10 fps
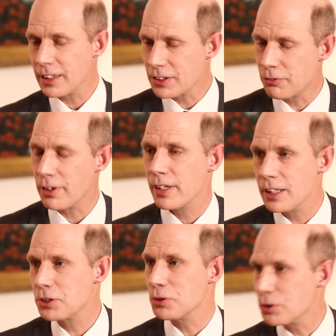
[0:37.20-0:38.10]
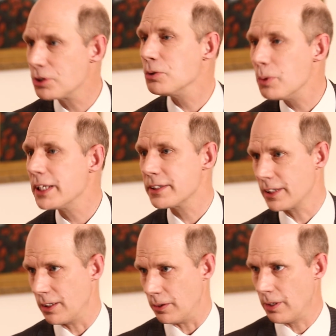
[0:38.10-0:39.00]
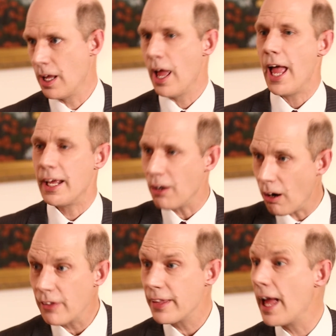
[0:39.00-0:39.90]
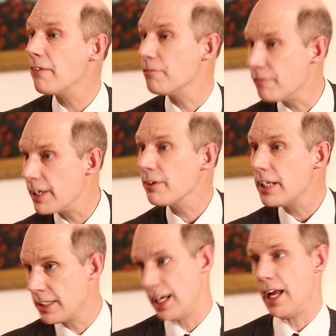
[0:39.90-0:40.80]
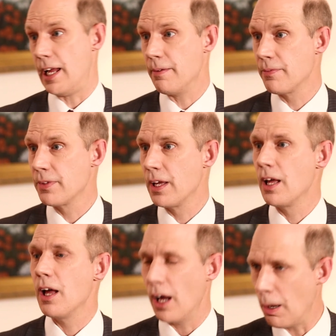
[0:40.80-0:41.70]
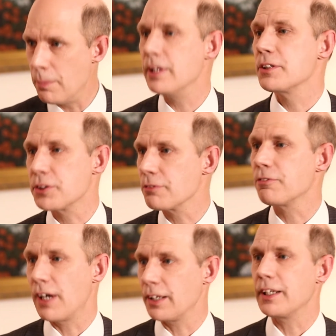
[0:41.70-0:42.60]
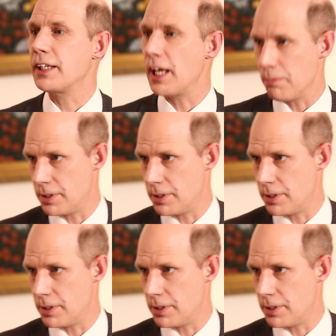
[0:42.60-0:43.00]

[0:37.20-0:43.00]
this very issue 2 weeks ago, and on that very day, a minister finally came